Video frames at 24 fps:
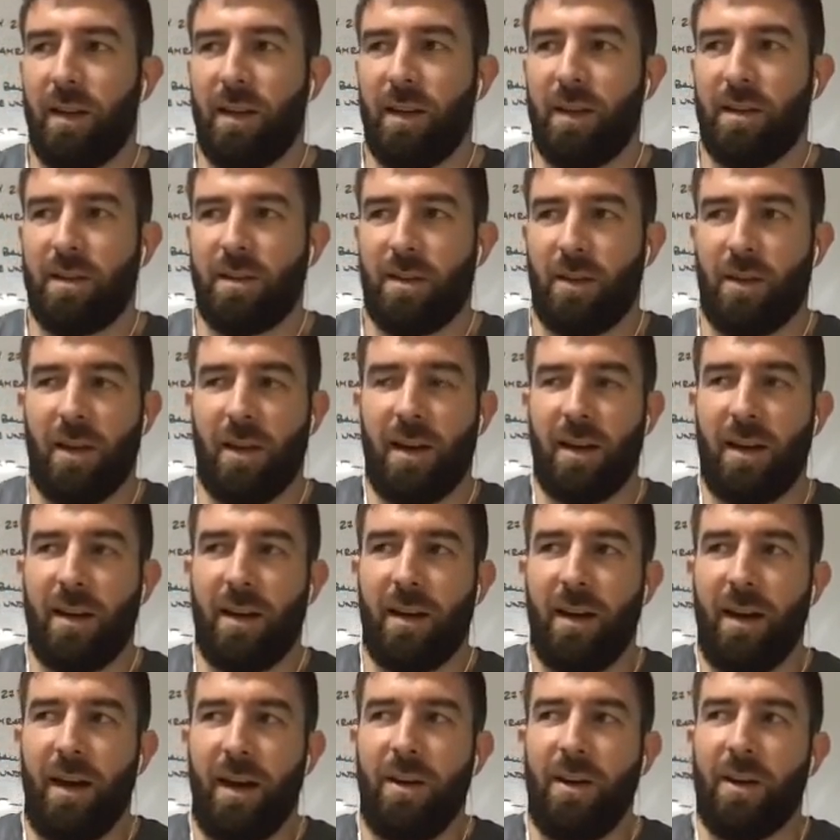So yeah,
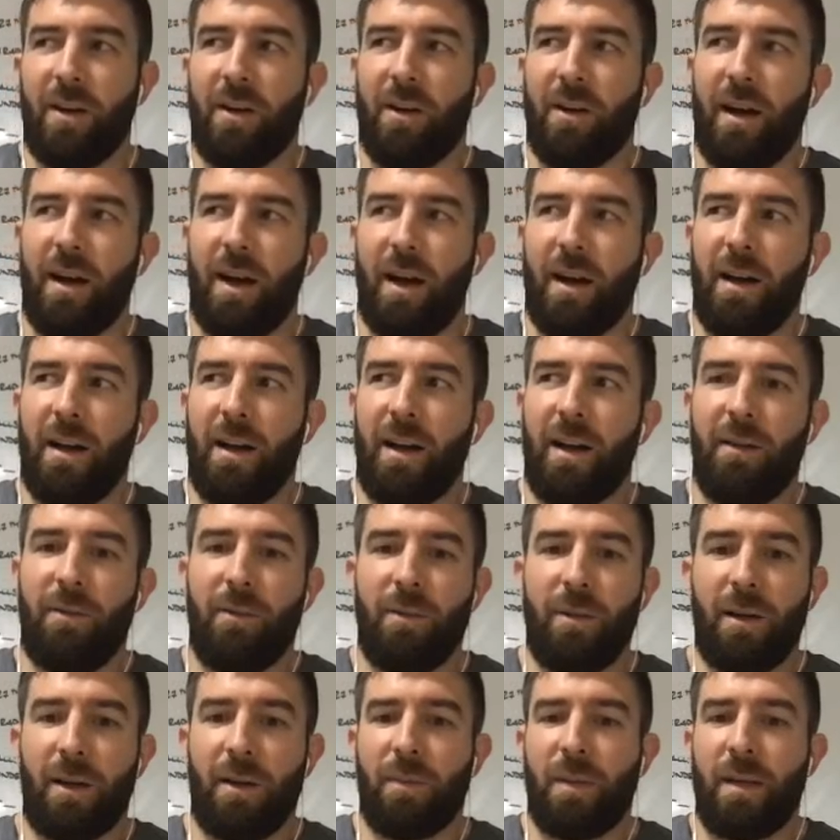I don't know.
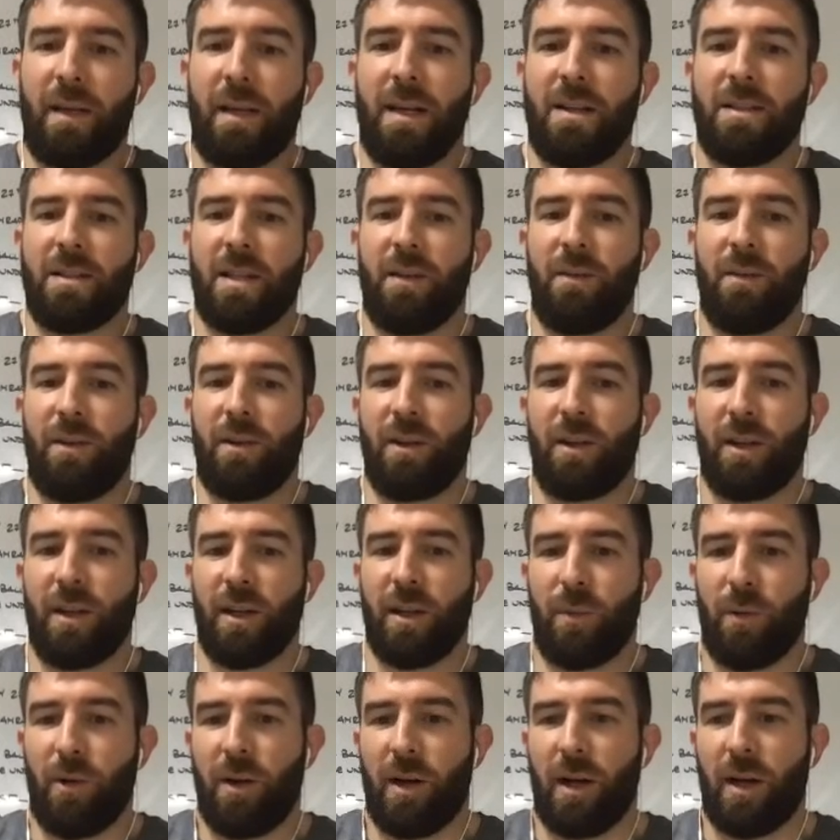I'll be keen to have a look at the
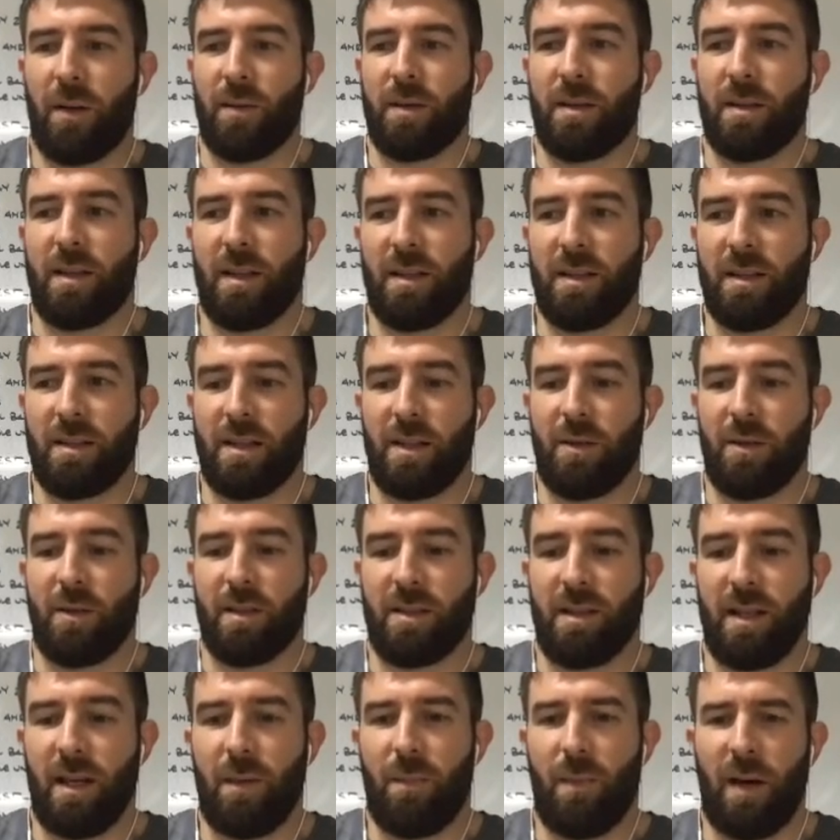program and see what
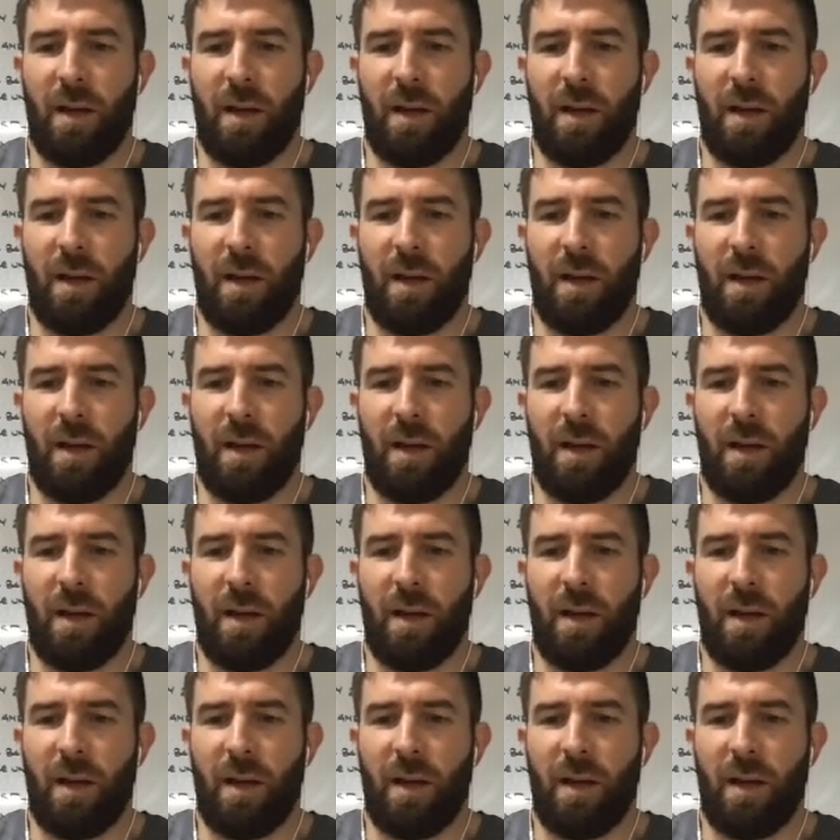it's like.